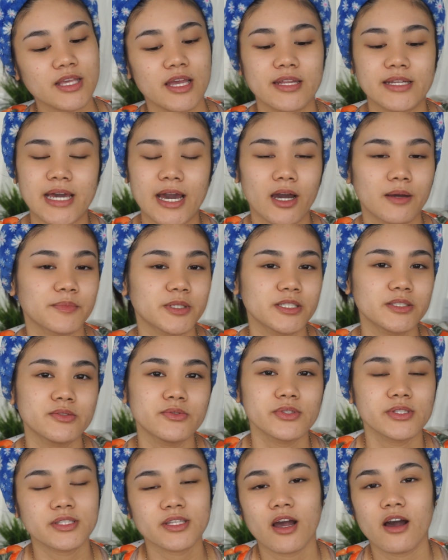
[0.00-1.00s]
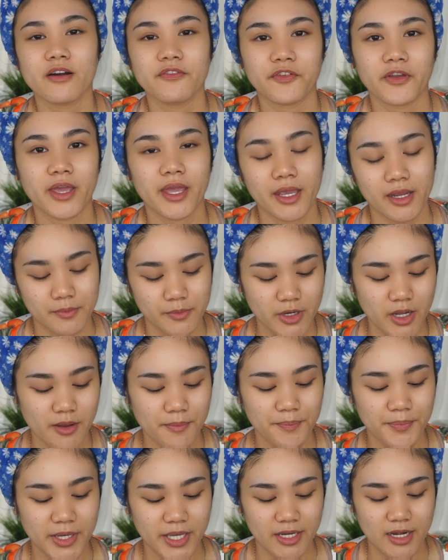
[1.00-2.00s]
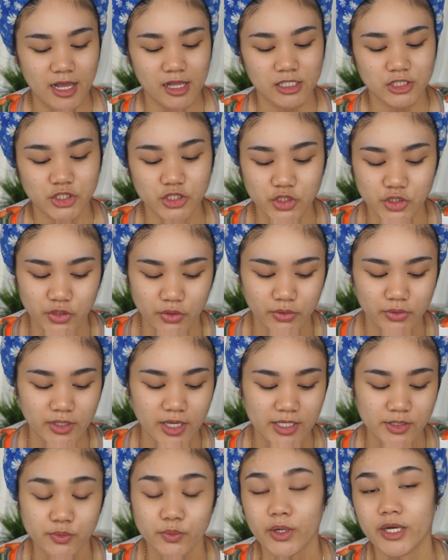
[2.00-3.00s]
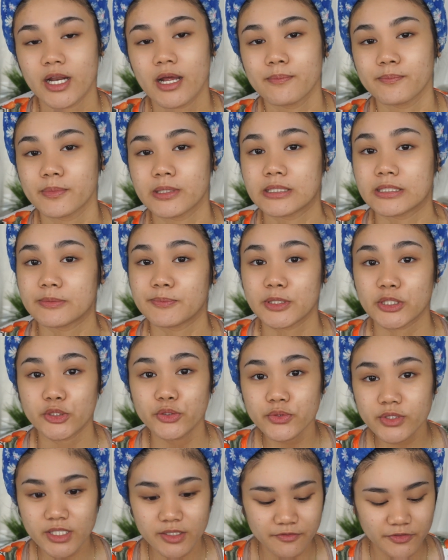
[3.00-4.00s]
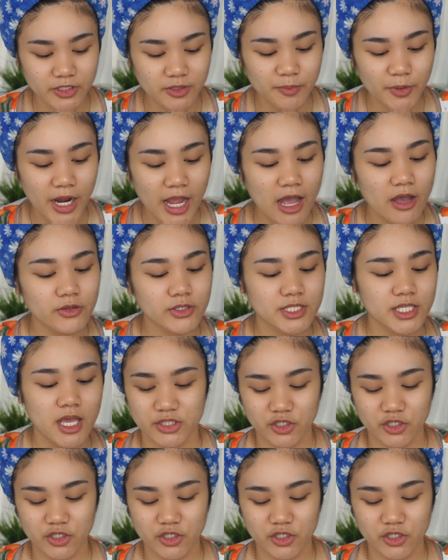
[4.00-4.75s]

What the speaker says: And now I'm gonna do this off camera, but I'll just show you guys what I'm gonna be using for the brows.